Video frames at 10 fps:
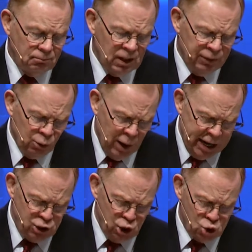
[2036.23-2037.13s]
the
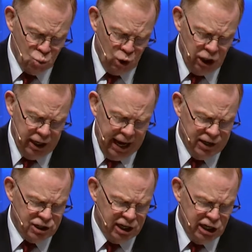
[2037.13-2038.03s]
righteous one and
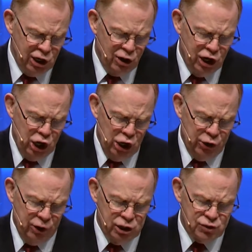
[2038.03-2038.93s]
to hear an
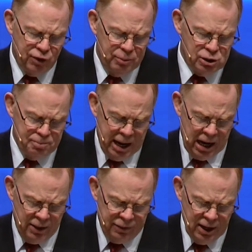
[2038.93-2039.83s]
utterance from his
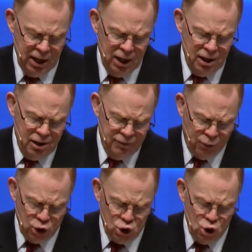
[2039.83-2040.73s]
mouth. Uh,
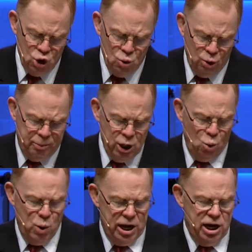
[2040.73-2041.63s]
for you will be a
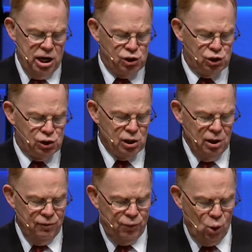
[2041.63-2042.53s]
witness
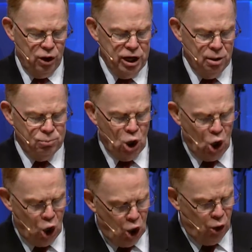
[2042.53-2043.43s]
for him to
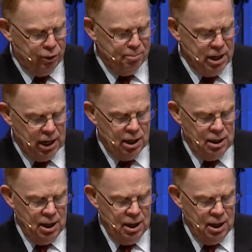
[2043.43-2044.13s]
all the men